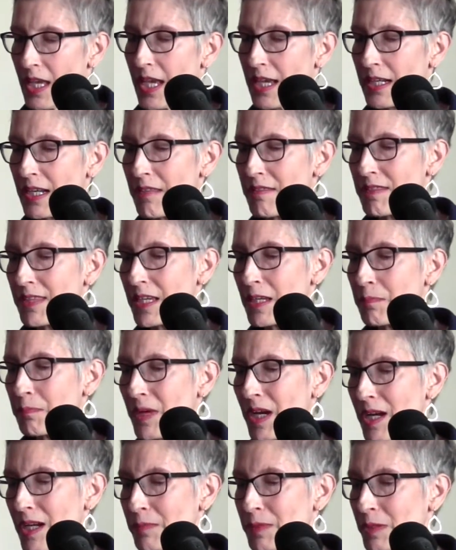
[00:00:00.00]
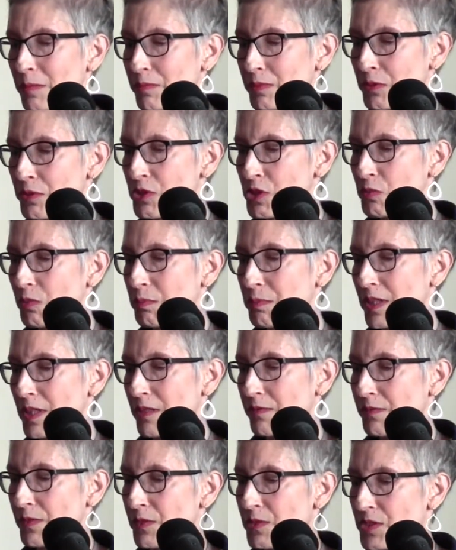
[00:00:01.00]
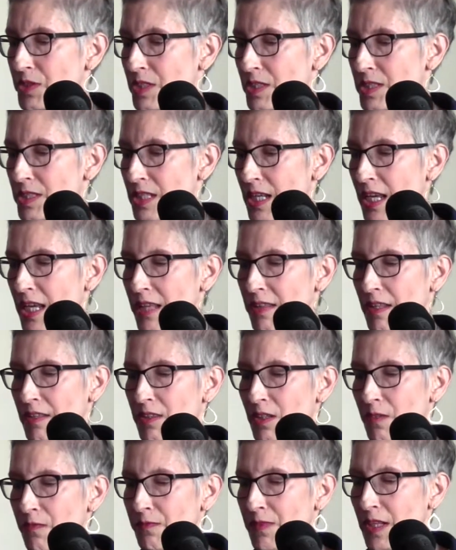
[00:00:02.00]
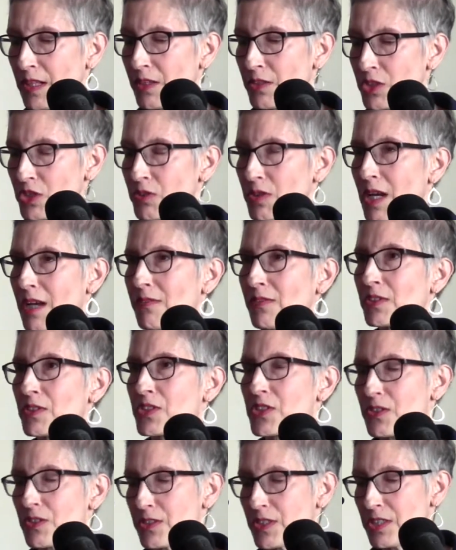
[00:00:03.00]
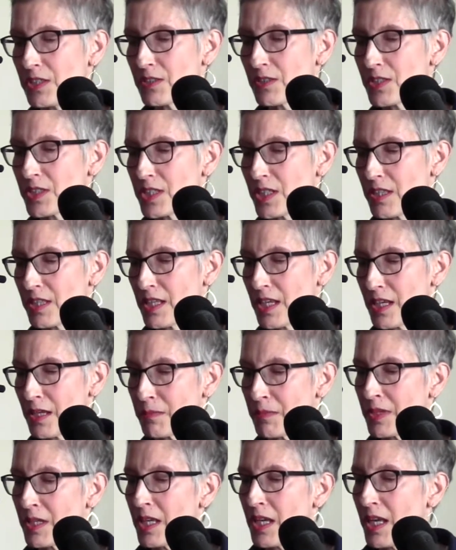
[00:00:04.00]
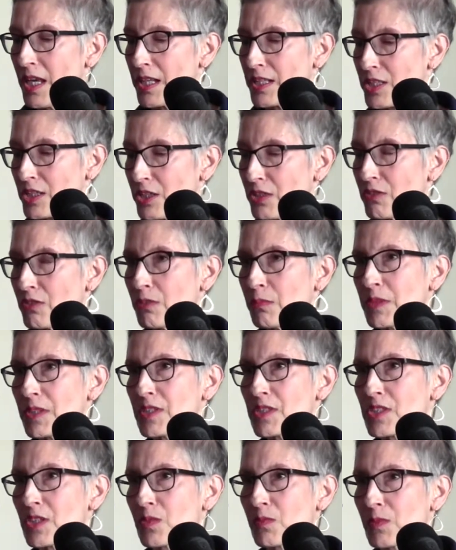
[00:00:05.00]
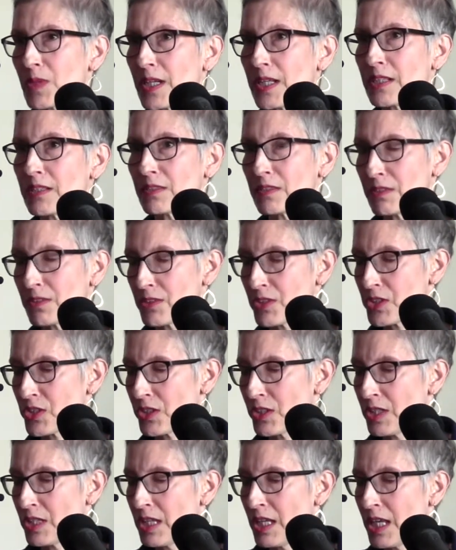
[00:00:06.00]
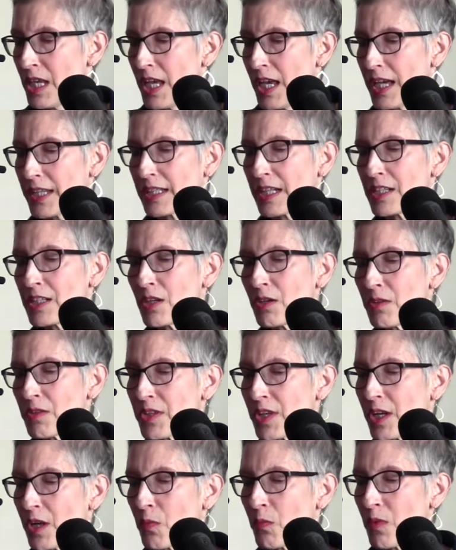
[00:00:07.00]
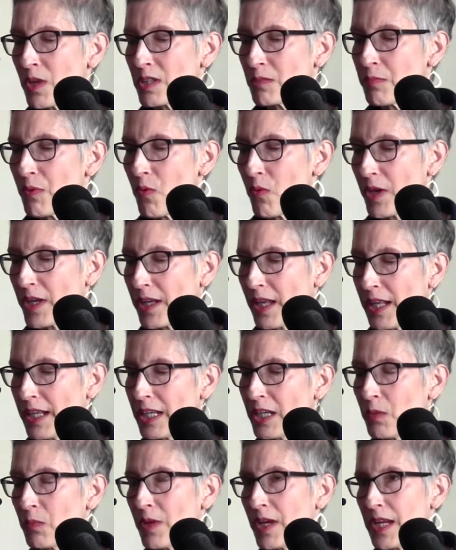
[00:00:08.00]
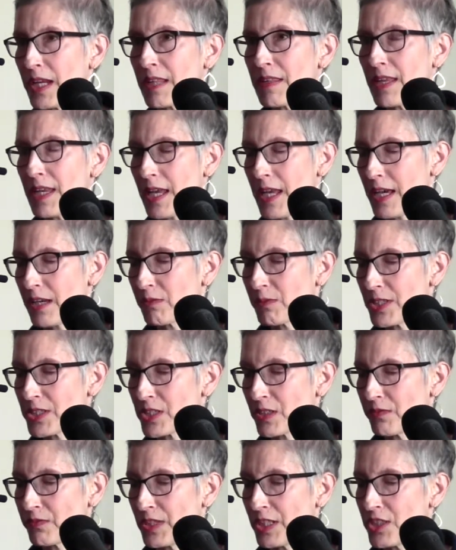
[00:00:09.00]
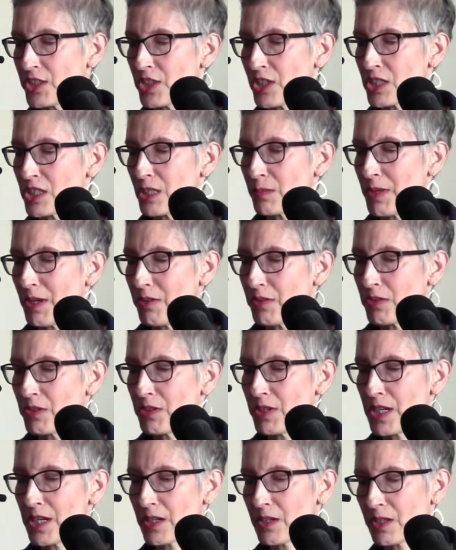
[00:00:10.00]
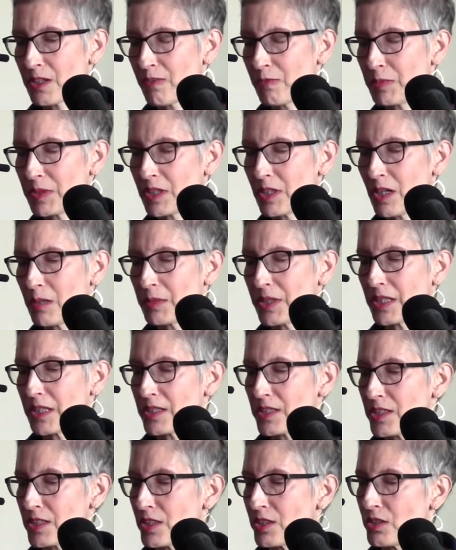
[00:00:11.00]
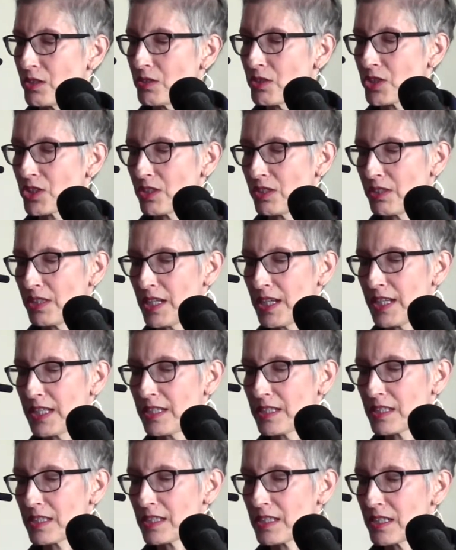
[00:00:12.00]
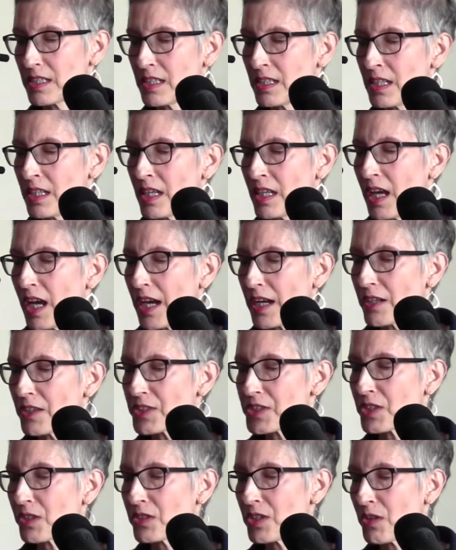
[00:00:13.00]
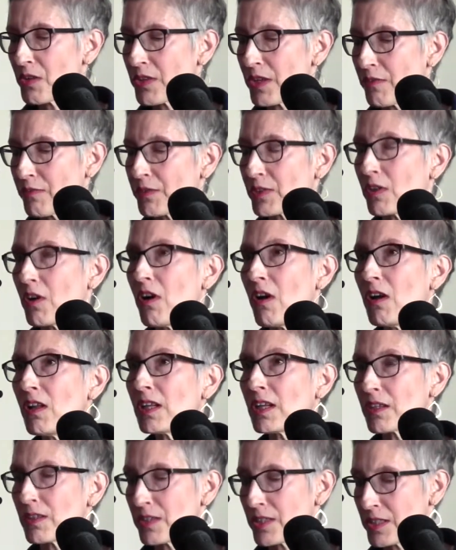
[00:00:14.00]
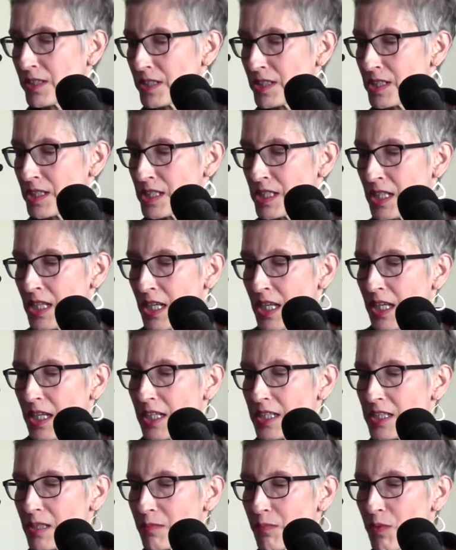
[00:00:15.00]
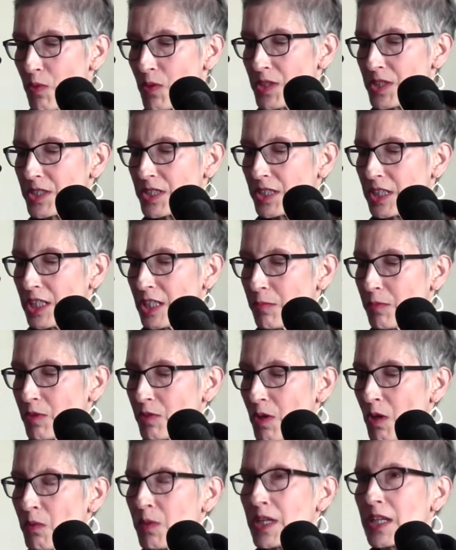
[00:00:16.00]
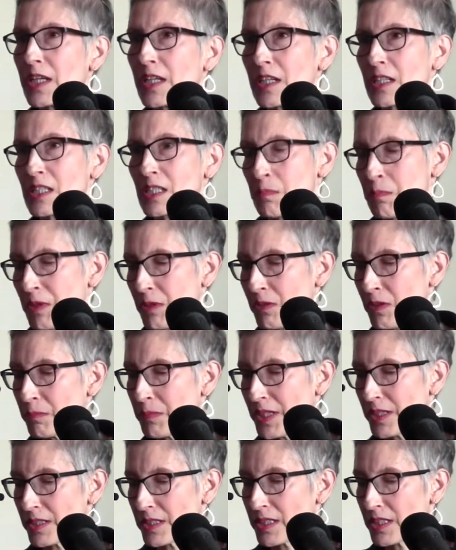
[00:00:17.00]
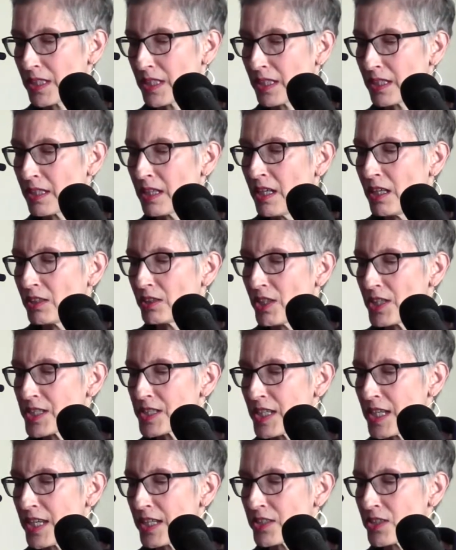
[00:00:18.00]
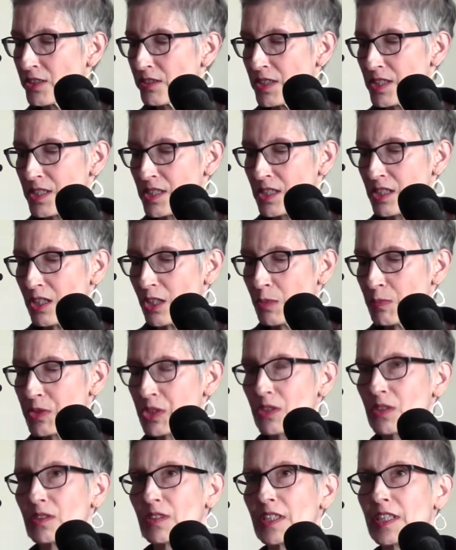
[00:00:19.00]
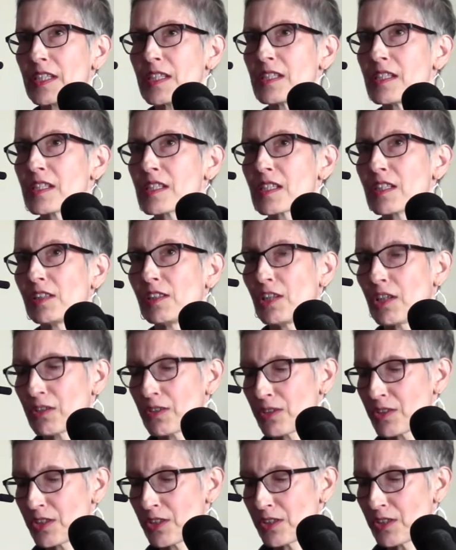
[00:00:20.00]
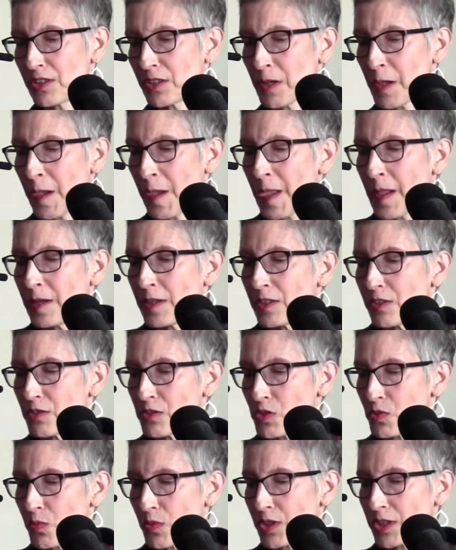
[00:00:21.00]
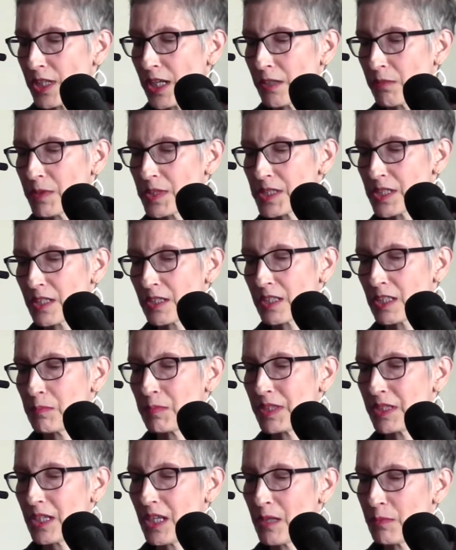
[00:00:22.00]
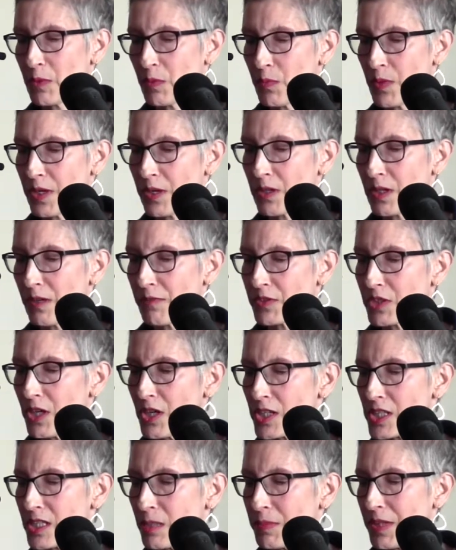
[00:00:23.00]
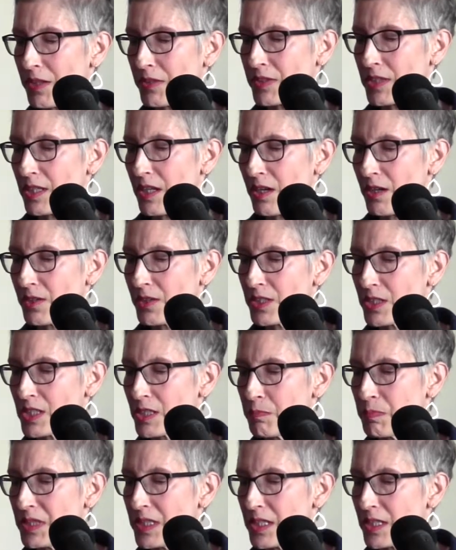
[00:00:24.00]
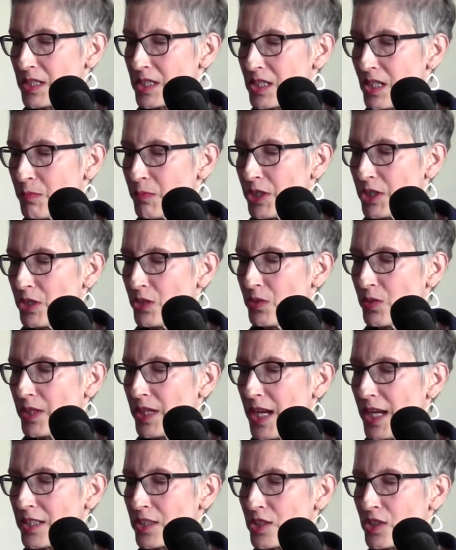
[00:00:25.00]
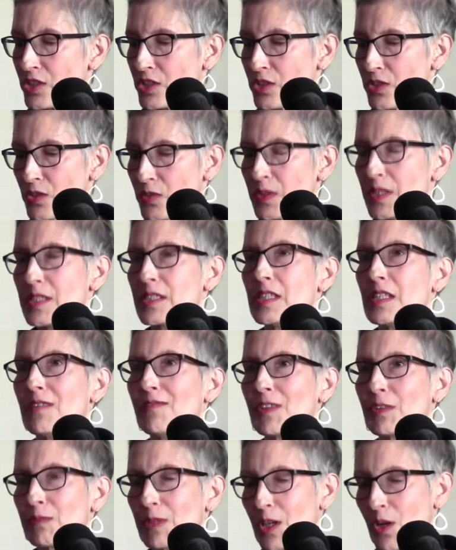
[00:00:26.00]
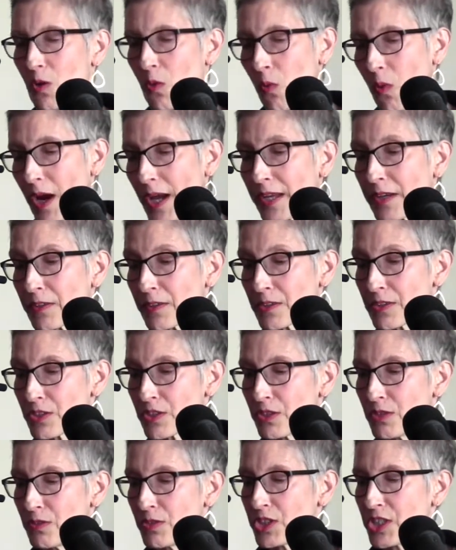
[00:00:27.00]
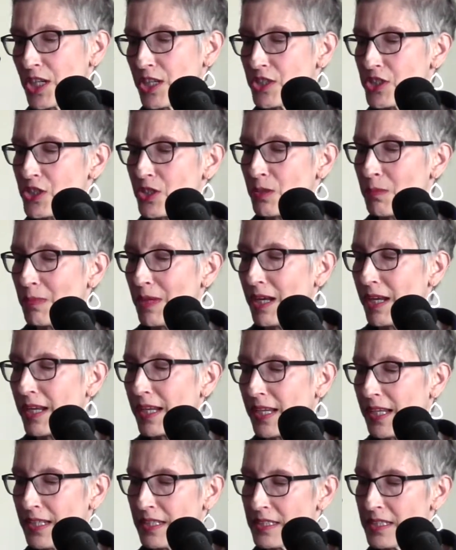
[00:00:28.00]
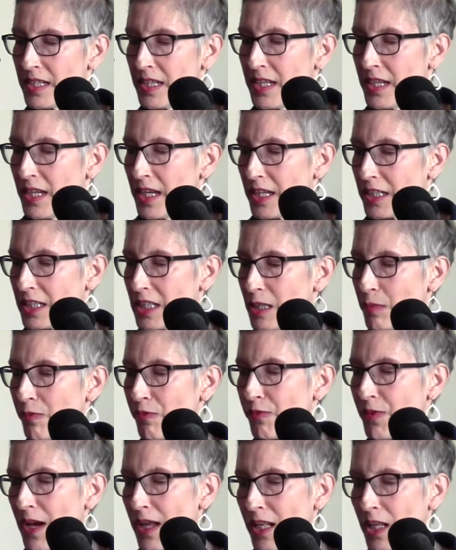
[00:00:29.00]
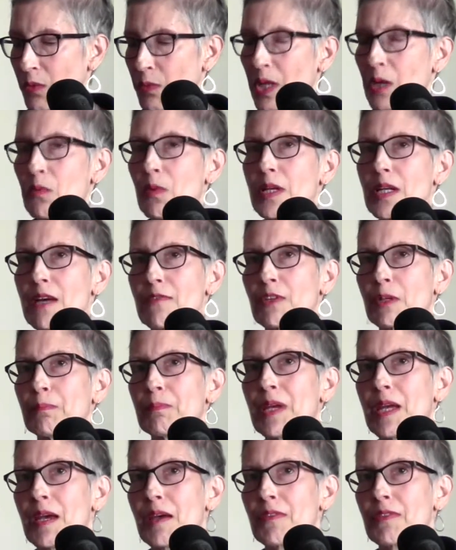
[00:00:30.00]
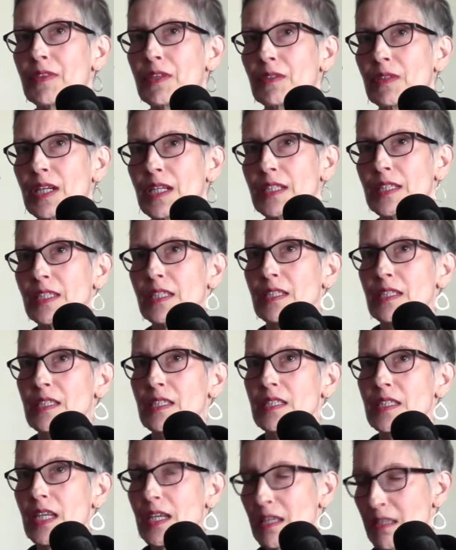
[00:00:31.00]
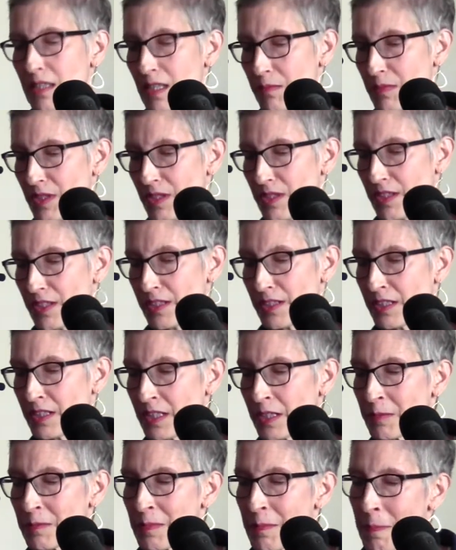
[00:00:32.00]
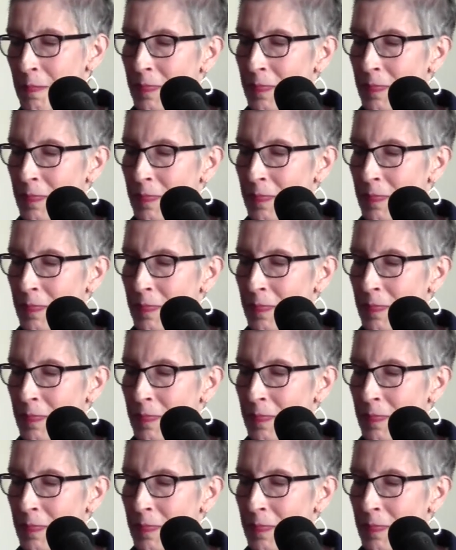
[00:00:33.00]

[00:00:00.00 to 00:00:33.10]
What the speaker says: And I think Bob and Bruce would be the first to say that their fellow travelers are dear to them as humans and writers. And I know that at one point anyway, they had reservations about new narrative becoming institutionalized. I also know that for all artists, it's important to keep growing and experimenting. Los Angeles sculptor Liz Larner, whose work I recently became aware of, talks about the artist being someone who gets to, is even required to change their mind and keep following whatever path their ideas take them on.